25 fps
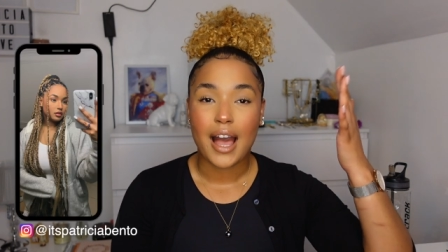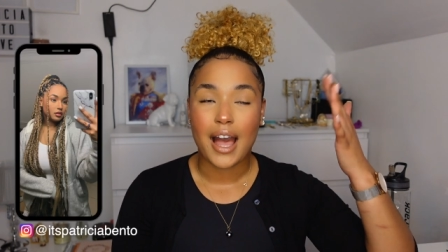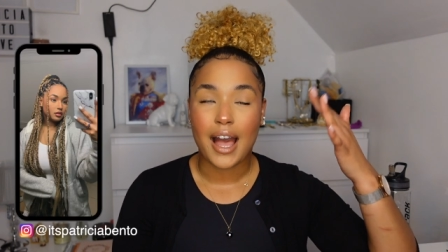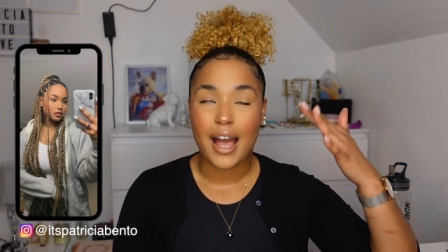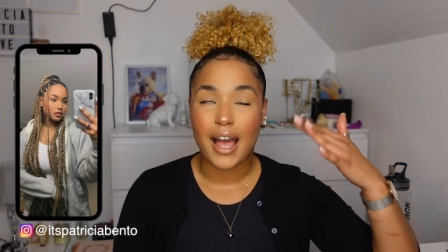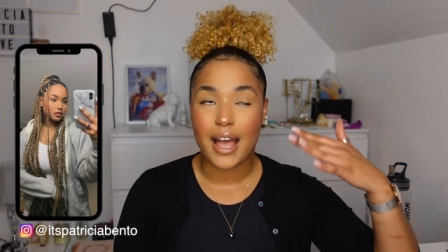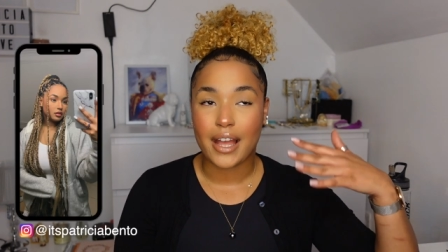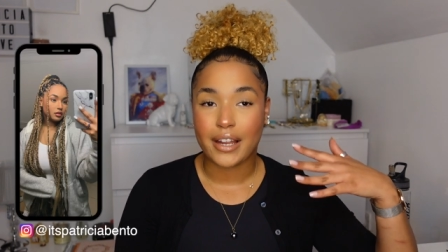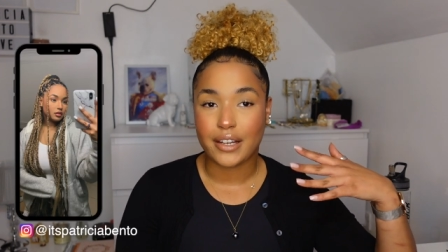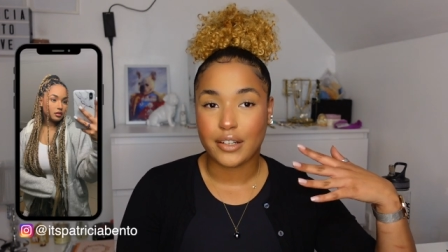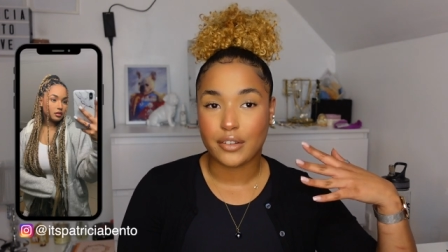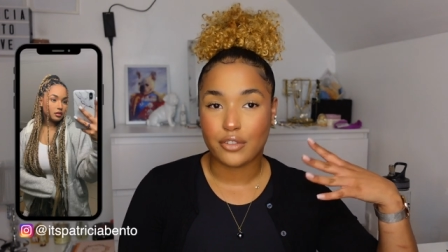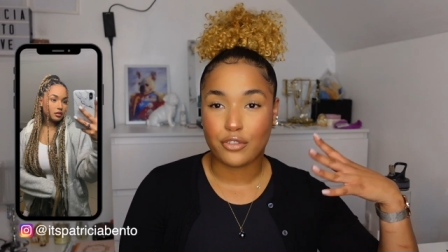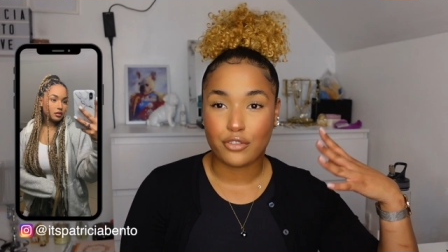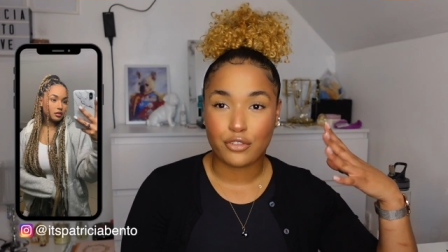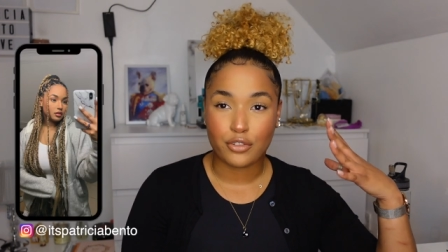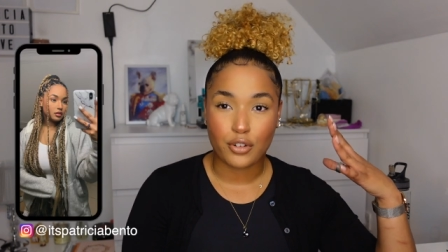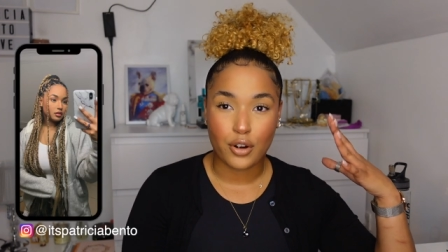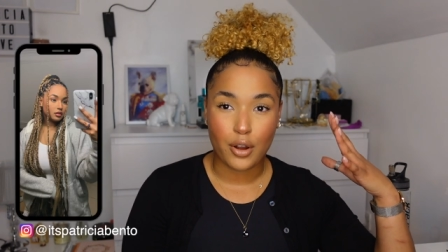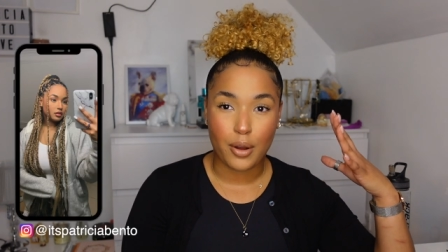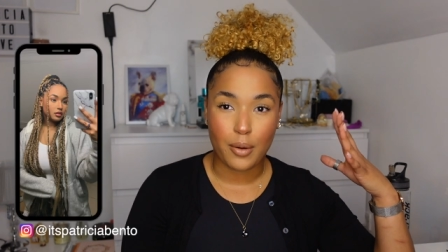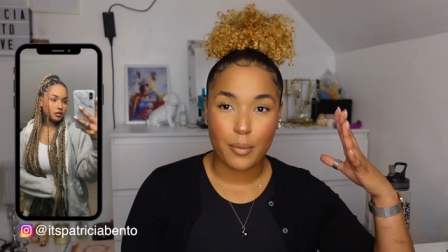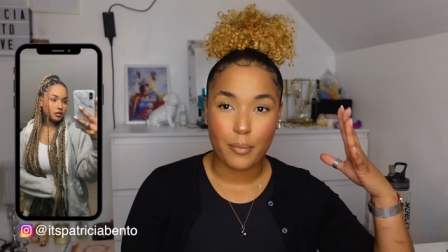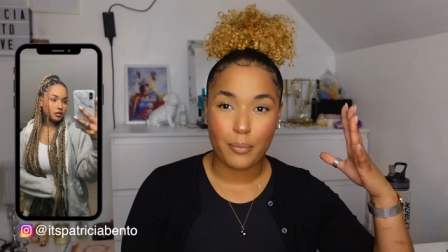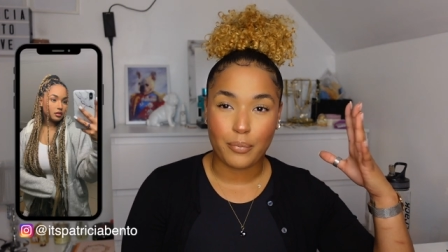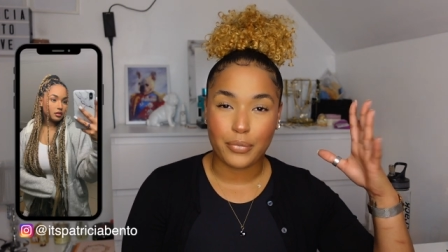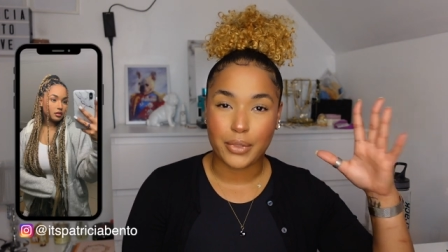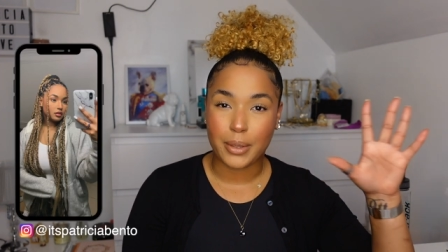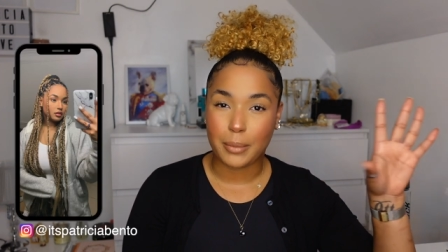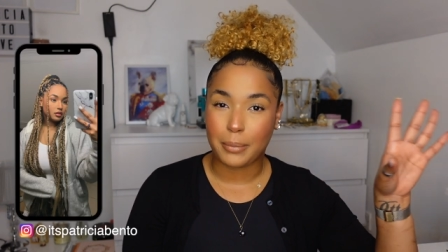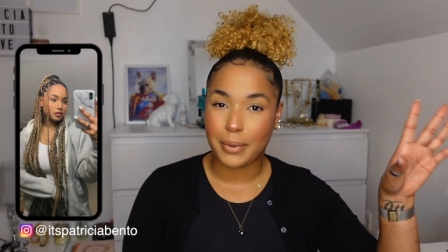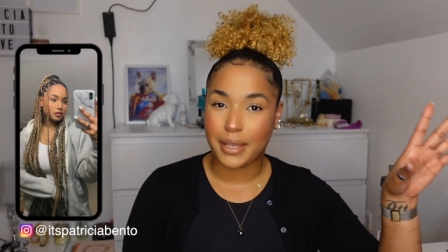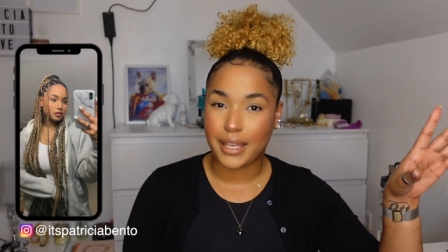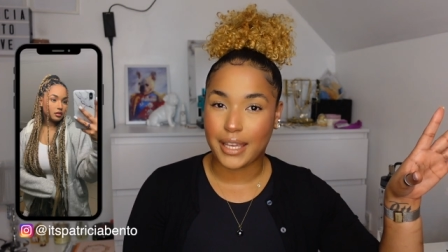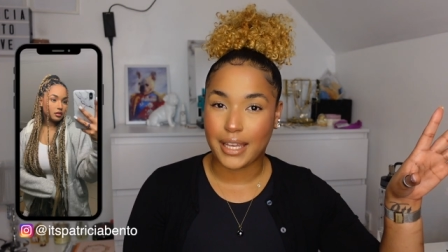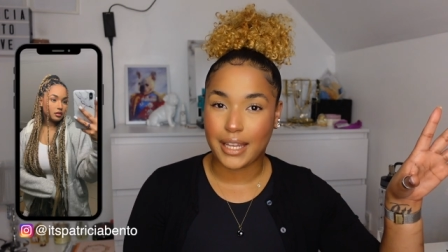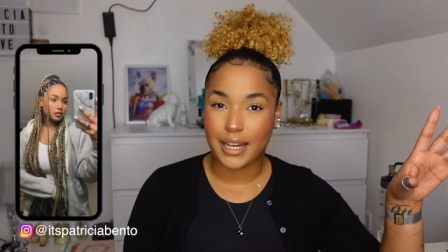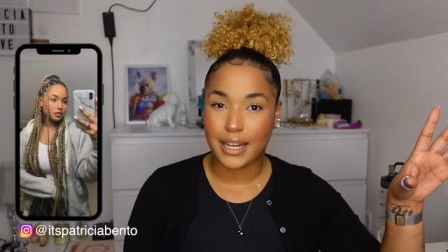And from the
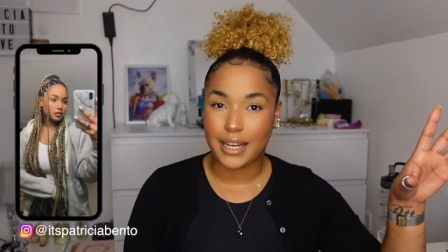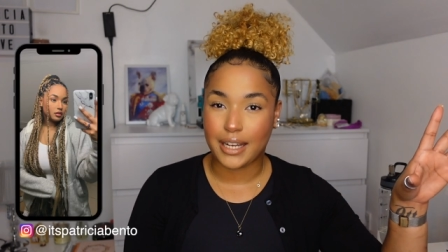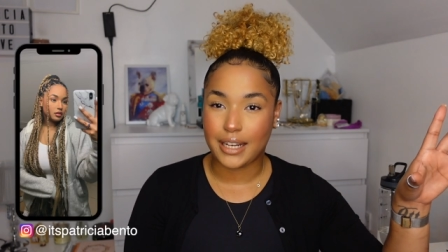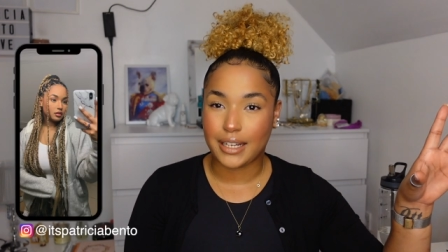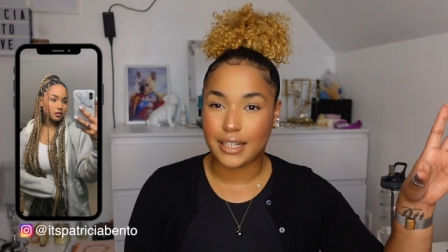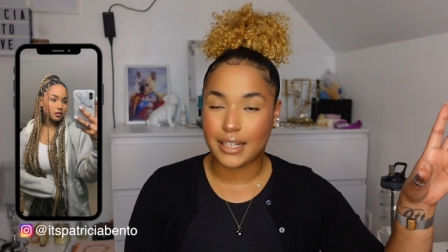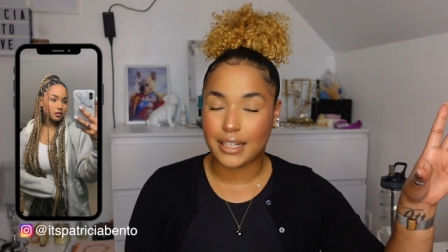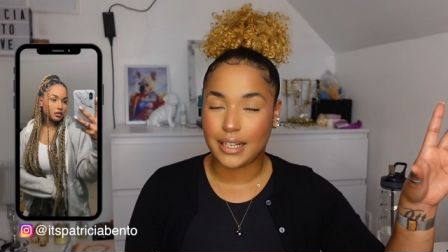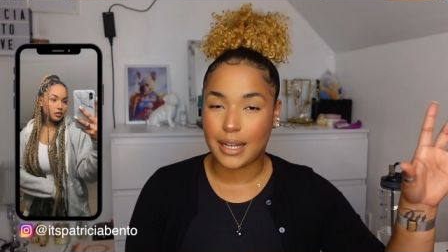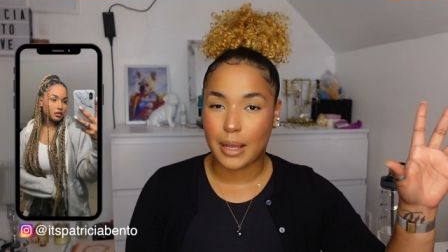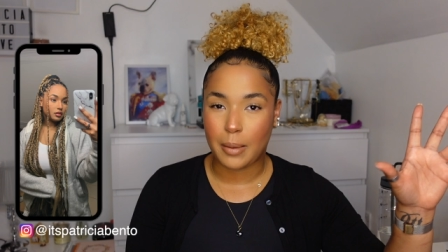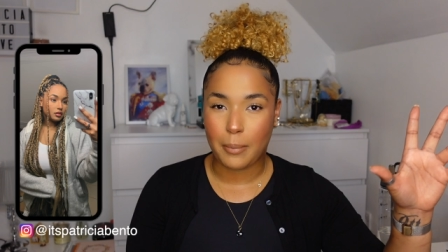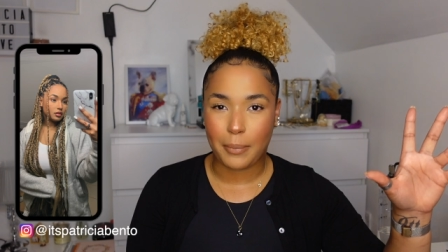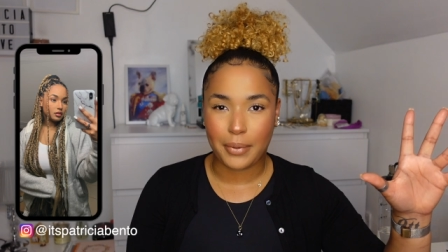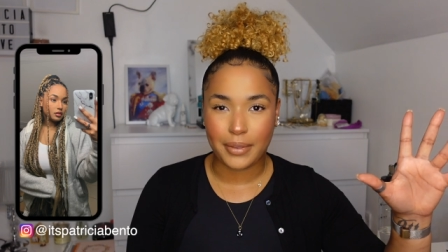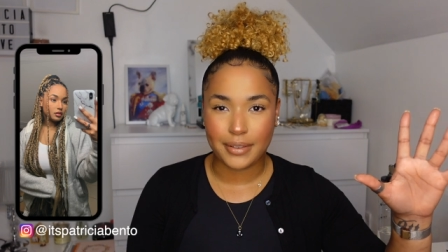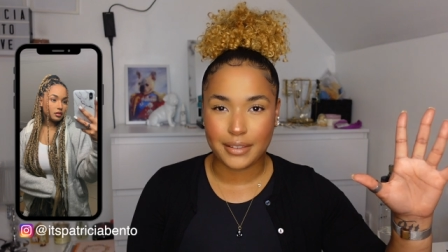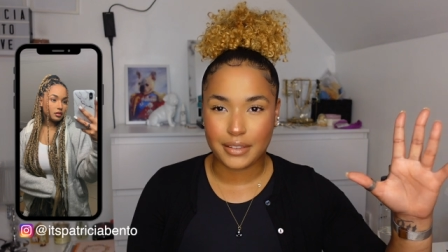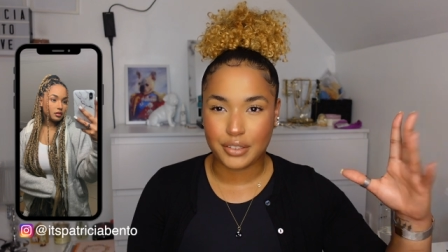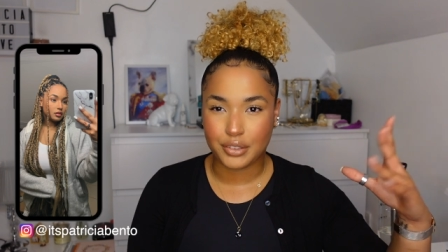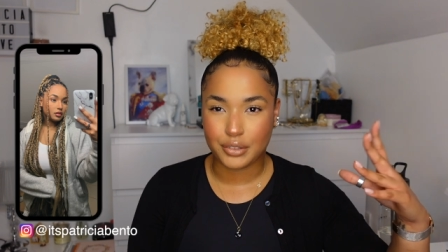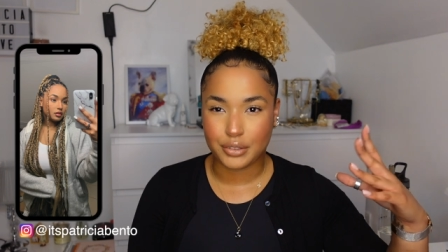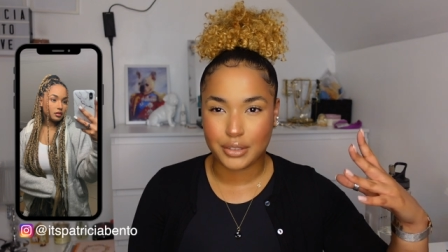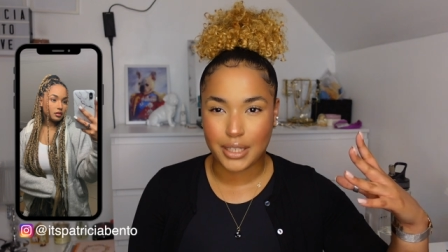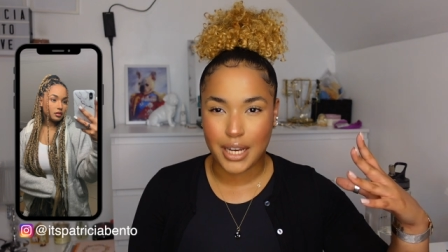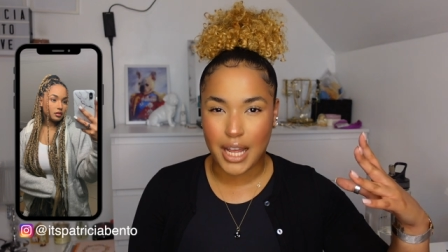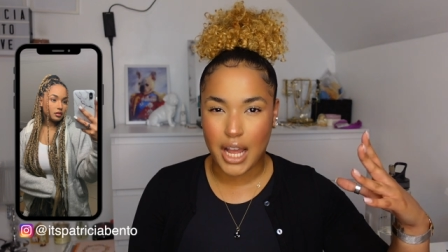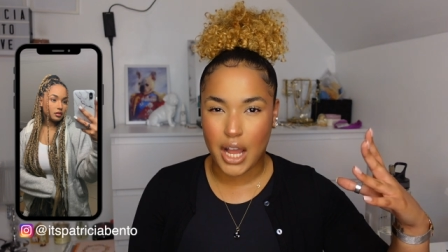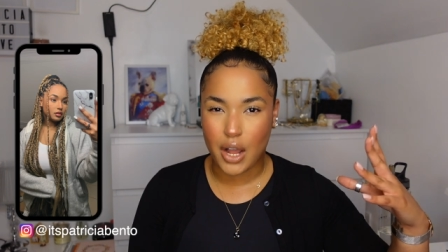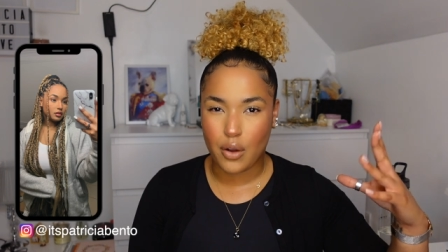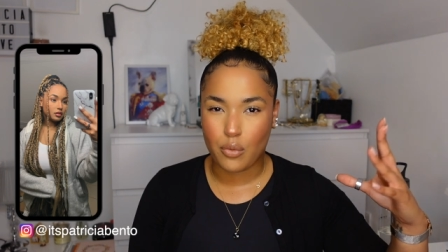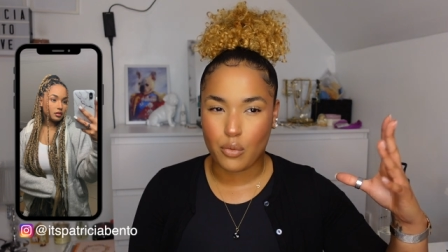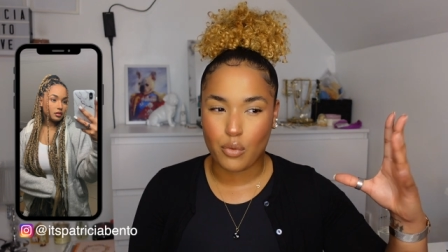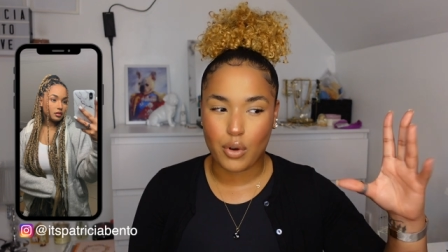beginning up until now,